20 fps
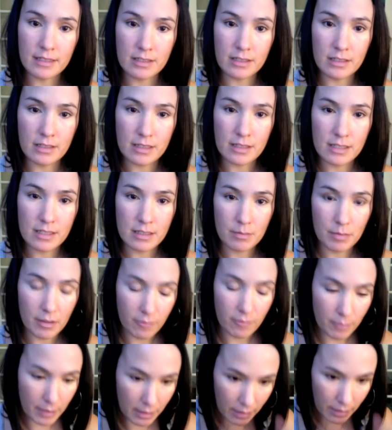to just above
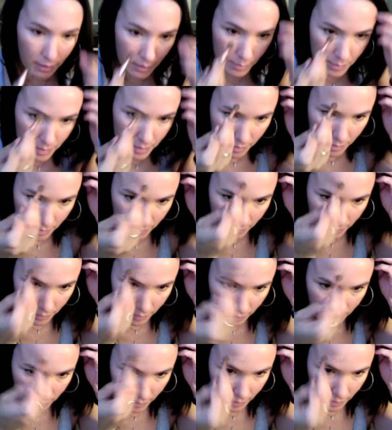my lips,
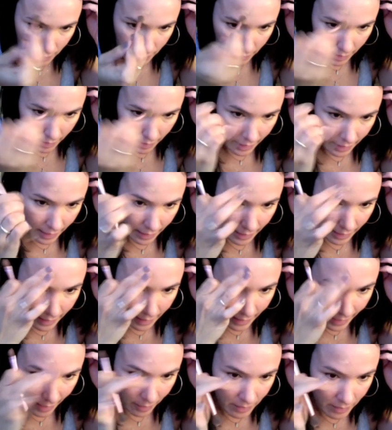and
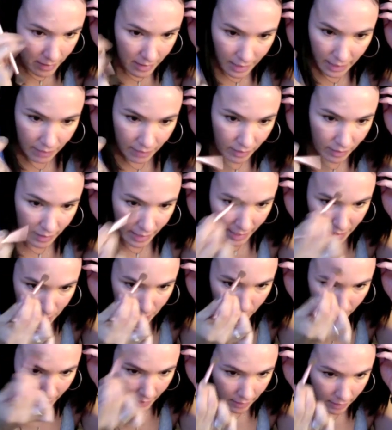now it's not even as
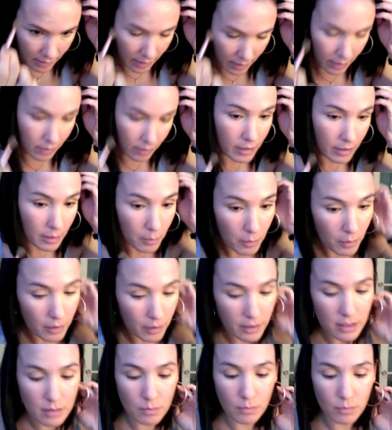bad there anymore.
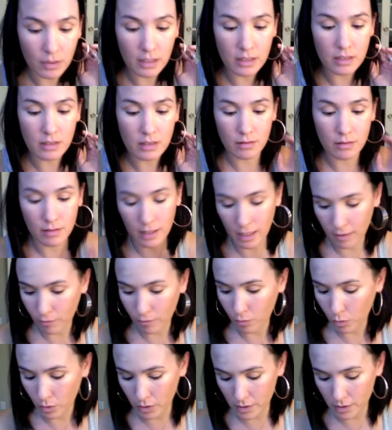It's kind of
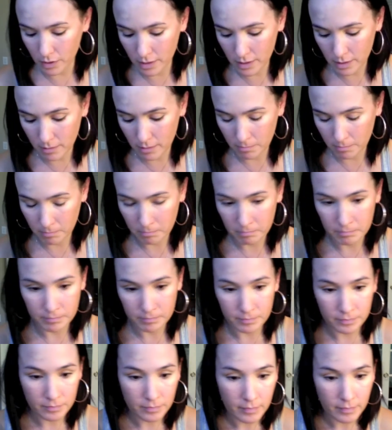worse
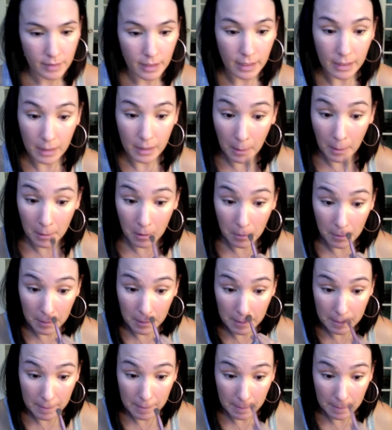in other
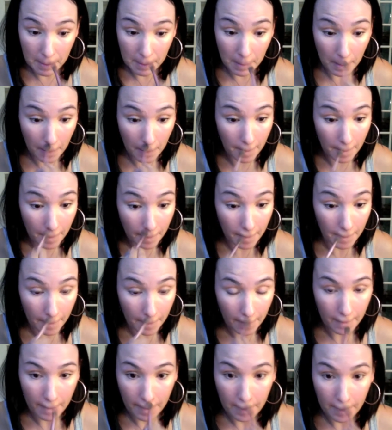places.
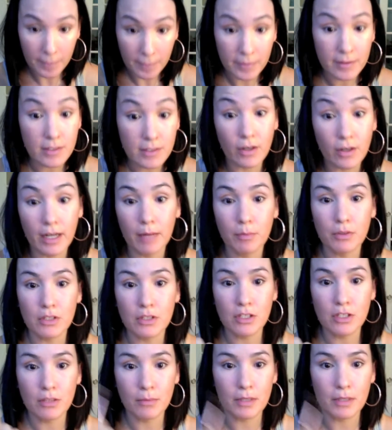Sorry, I put
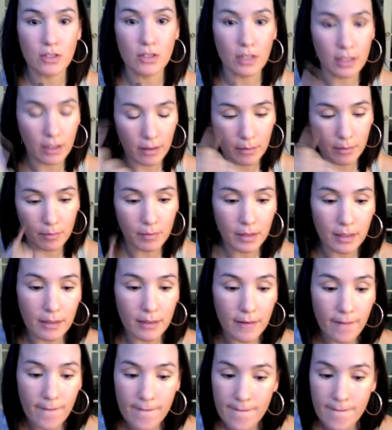too much on here. I'm gonna